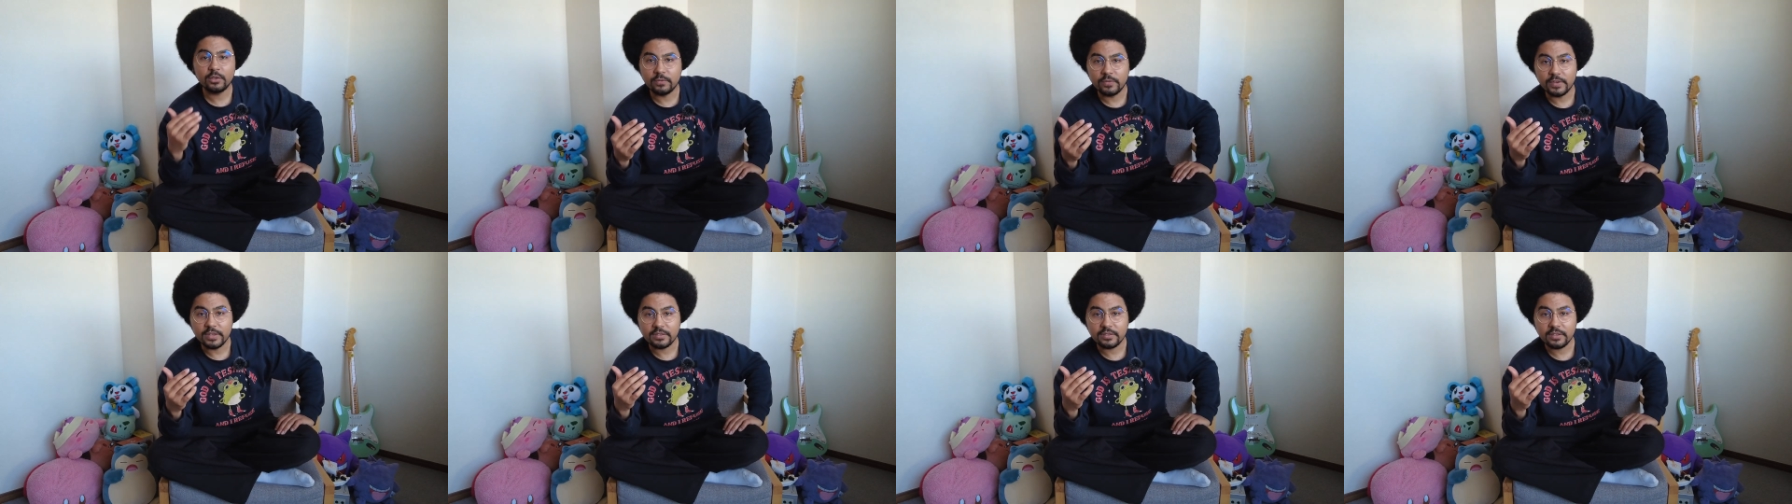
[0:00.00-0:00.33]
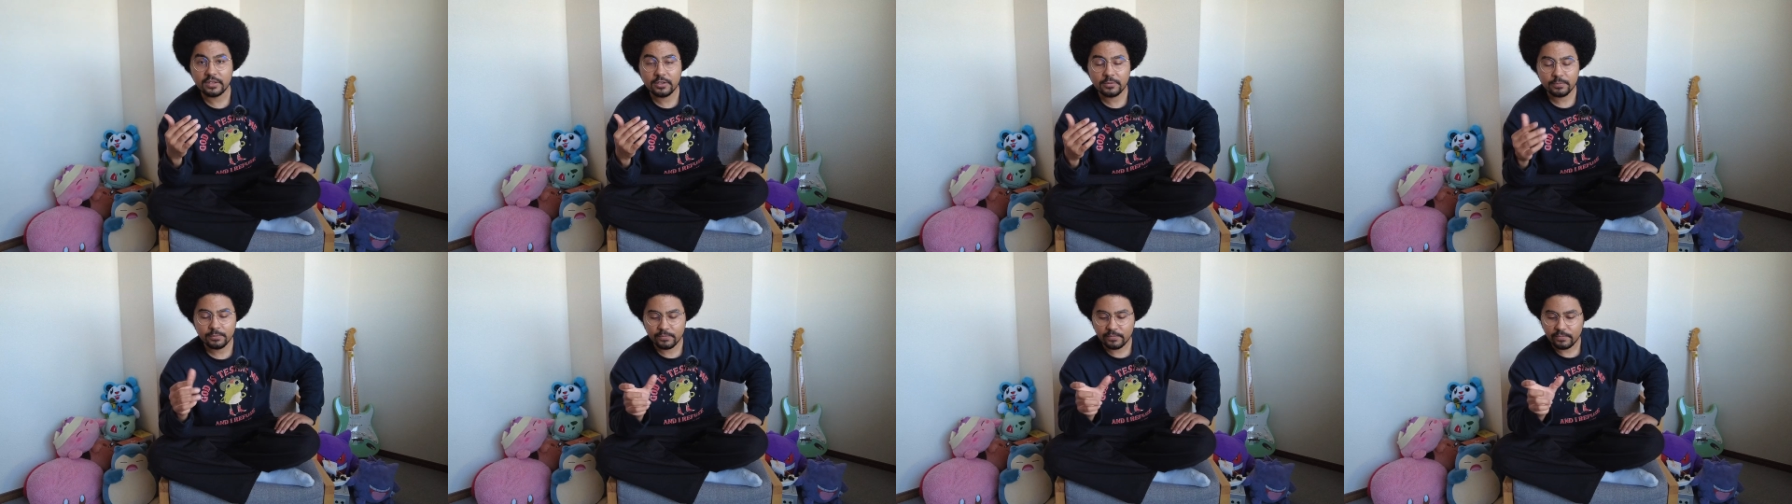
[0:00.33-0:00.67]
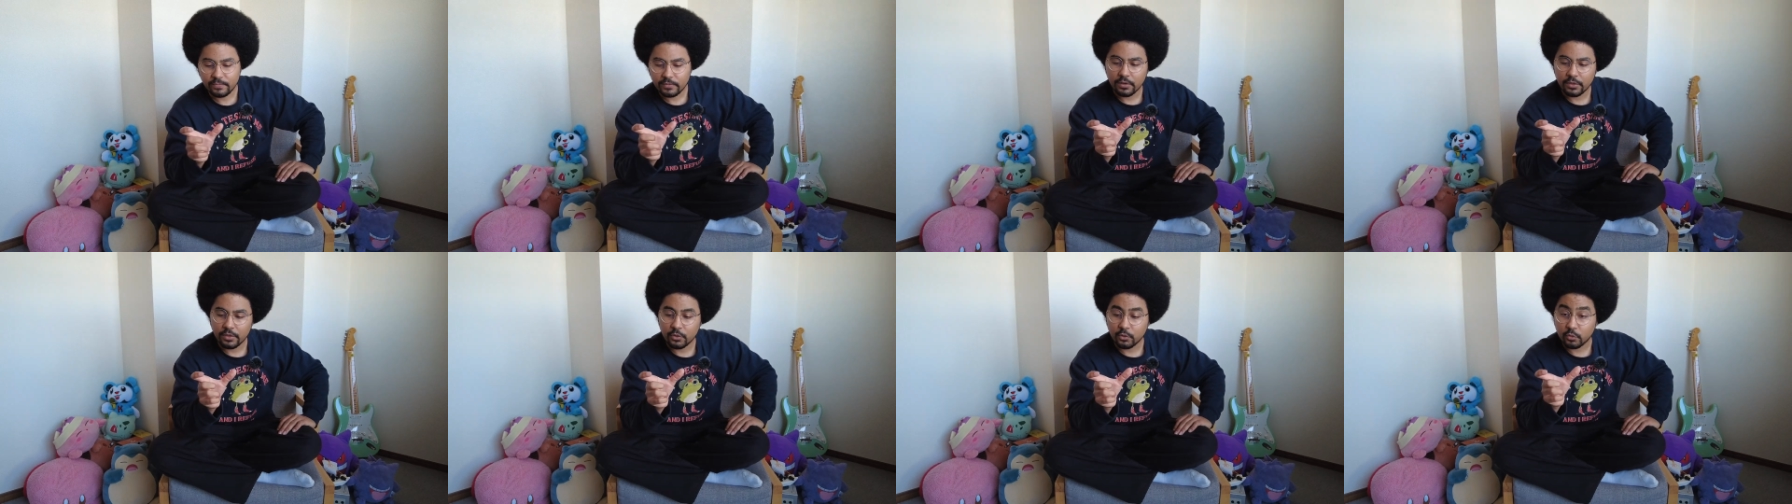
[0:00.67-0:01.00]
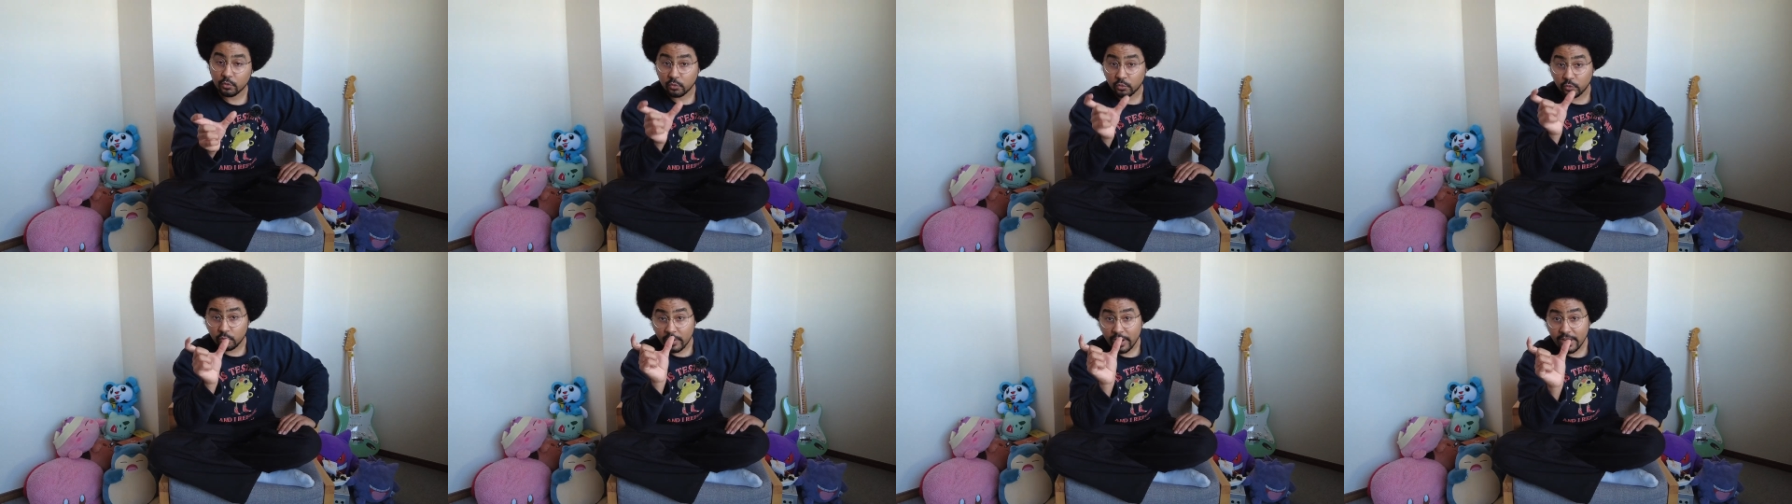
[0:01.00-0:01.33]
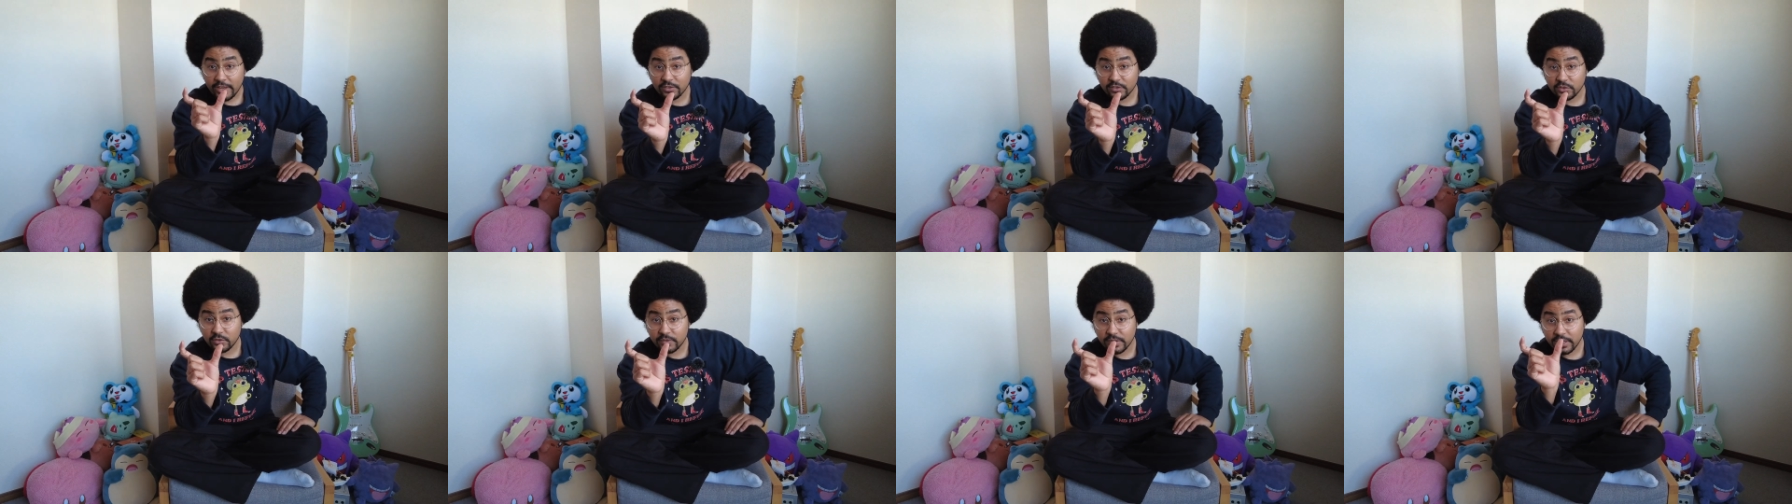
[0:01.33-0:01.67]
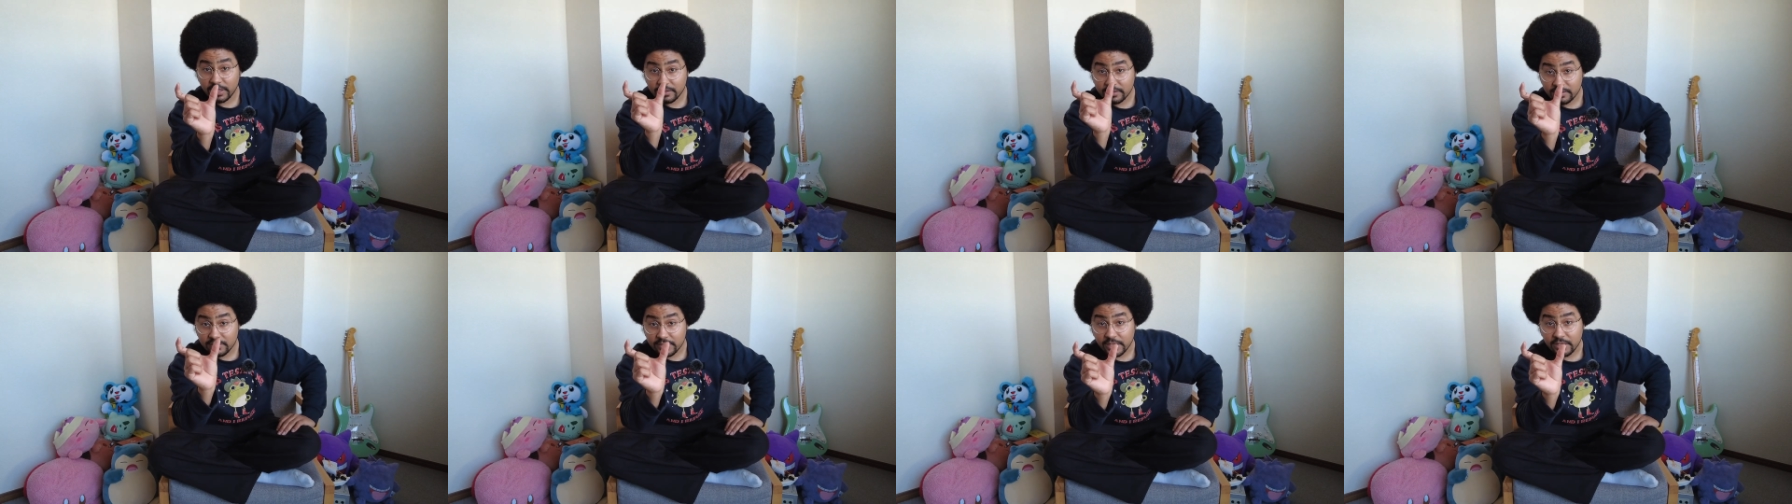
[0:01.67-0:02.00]
visit, the rest of that
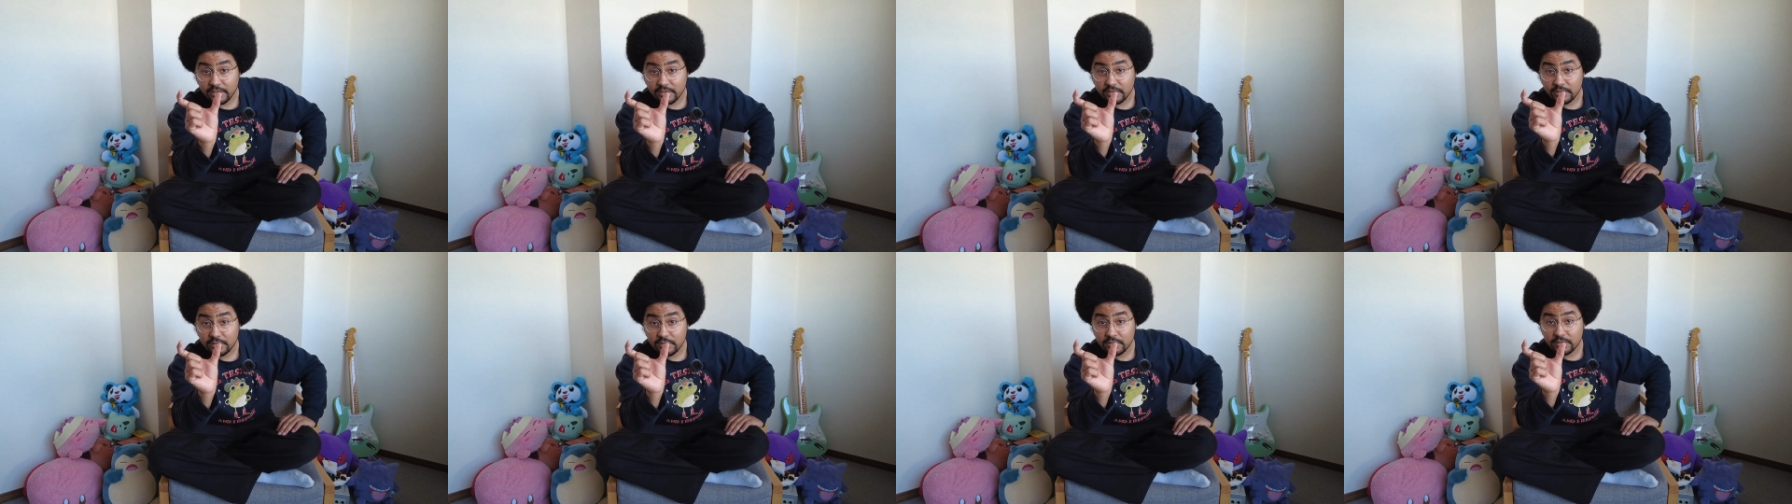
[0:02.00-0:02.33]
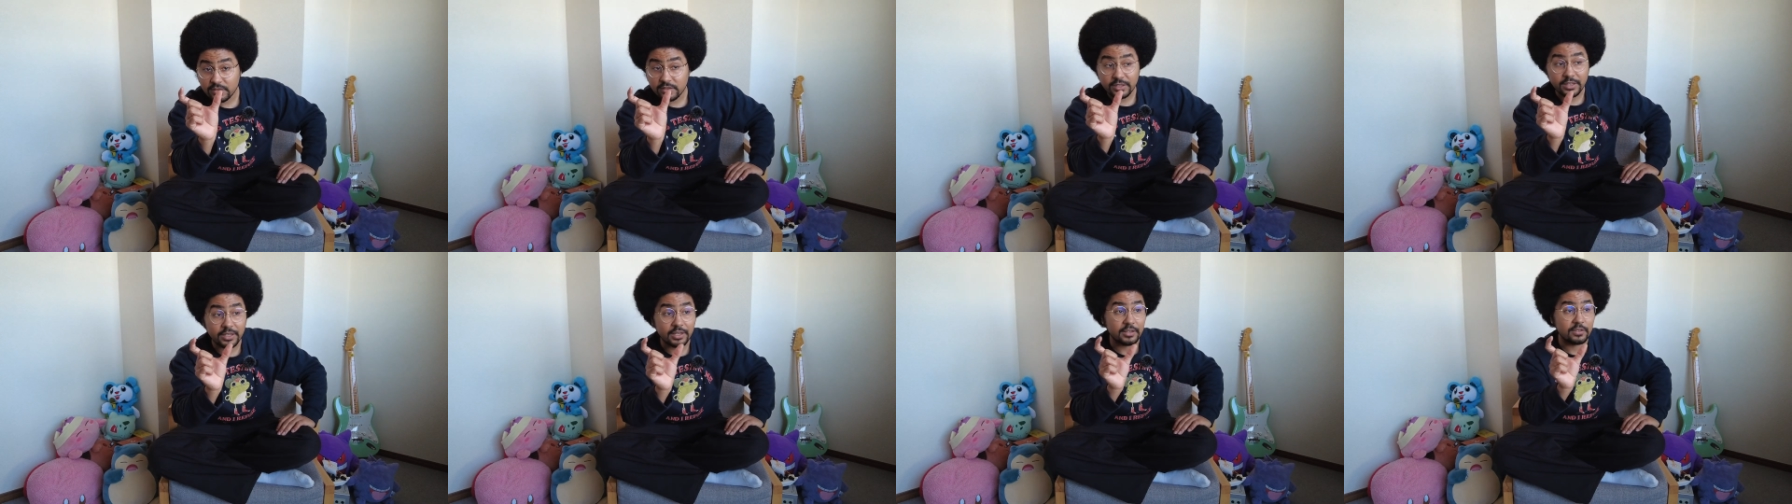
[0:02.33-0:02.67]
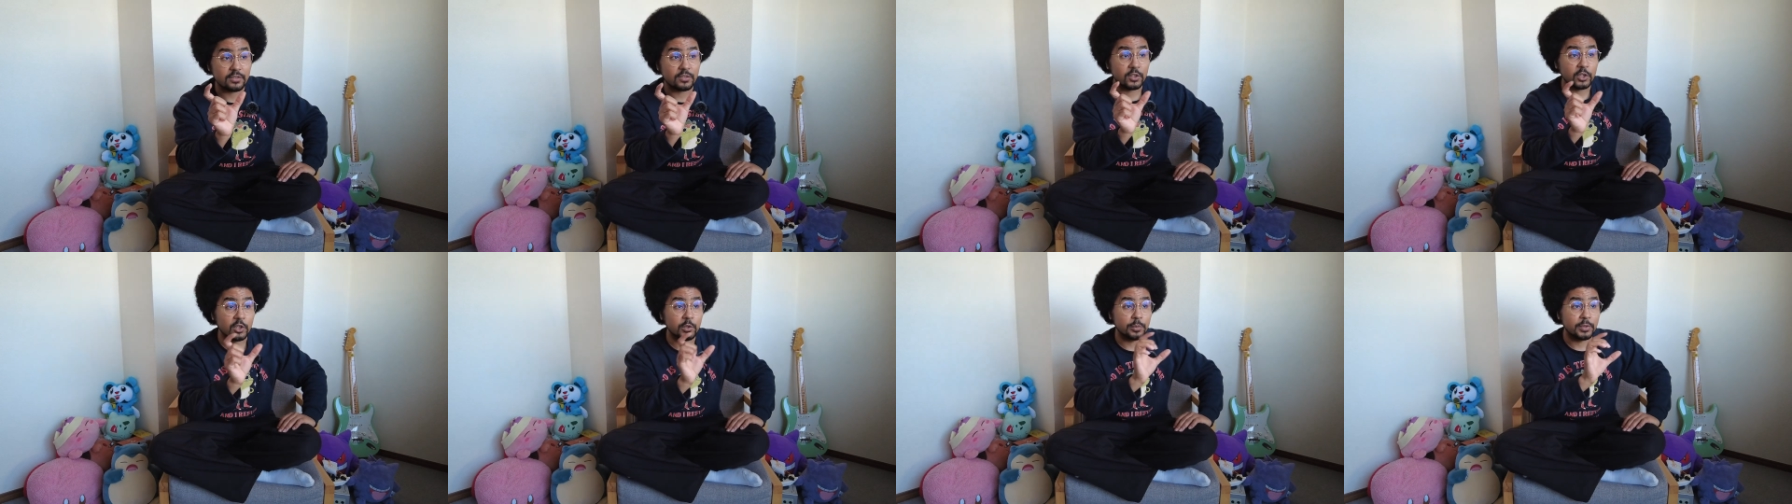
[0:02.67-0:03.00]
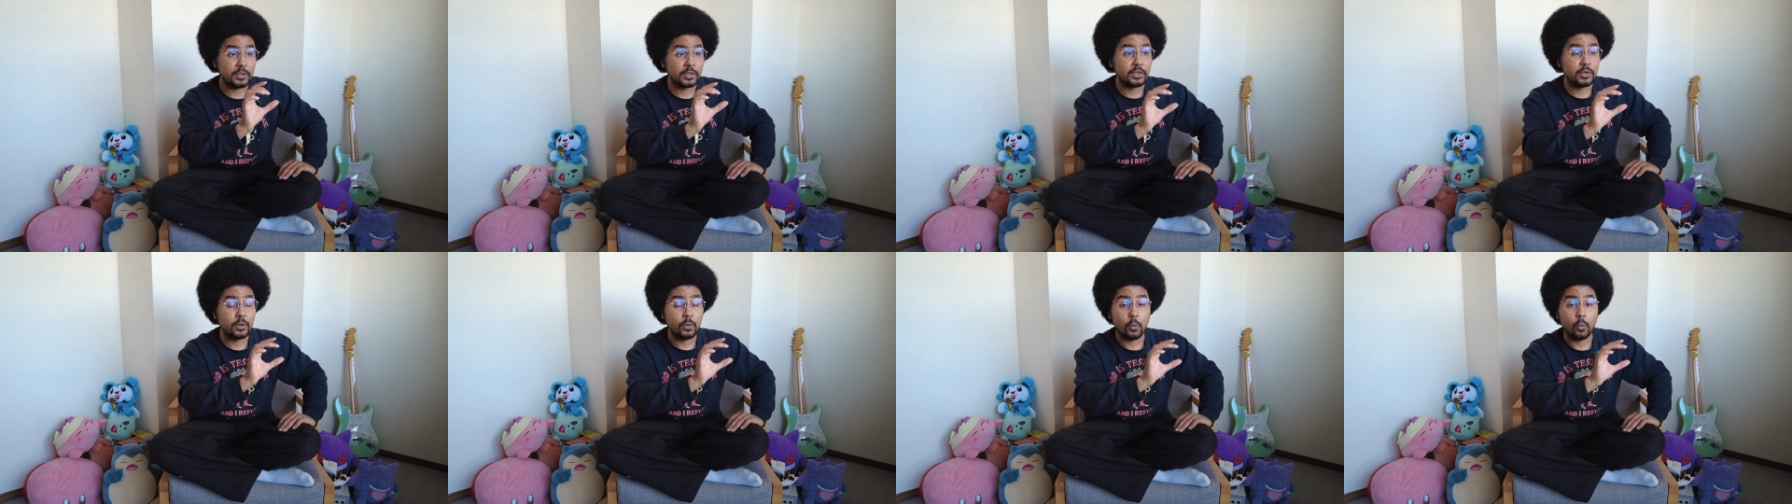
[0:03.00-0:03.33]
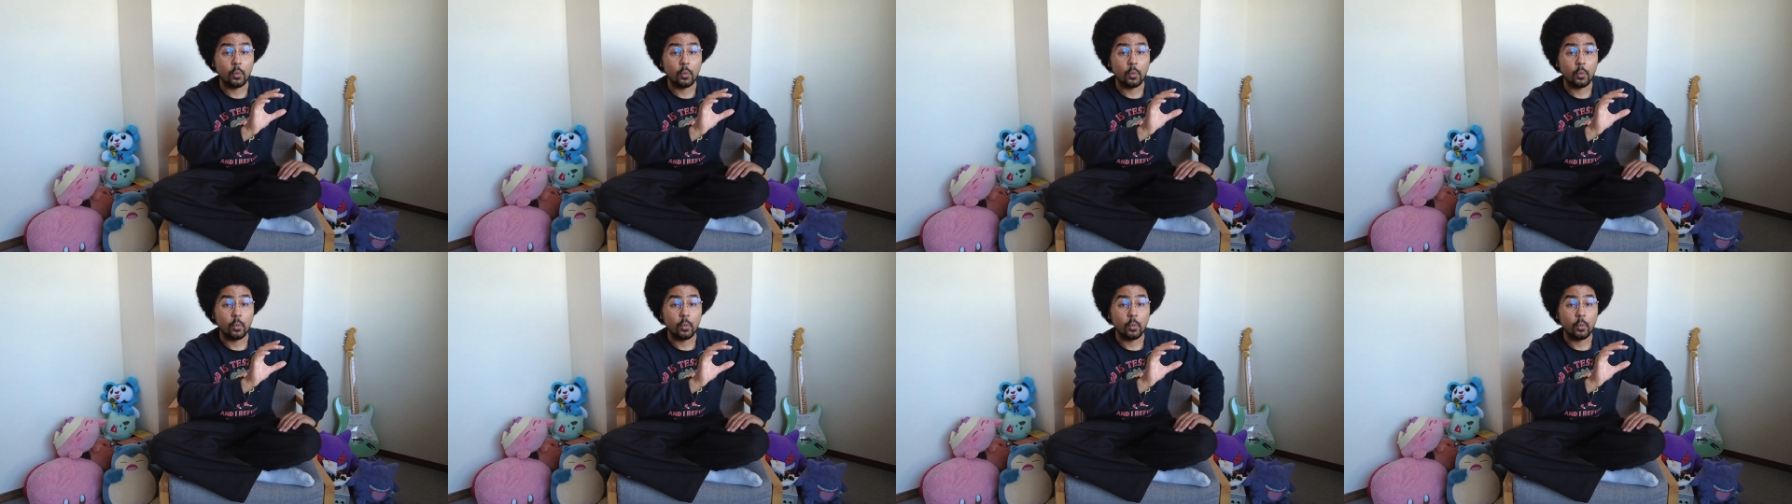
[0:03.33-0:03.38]
sentence is going to be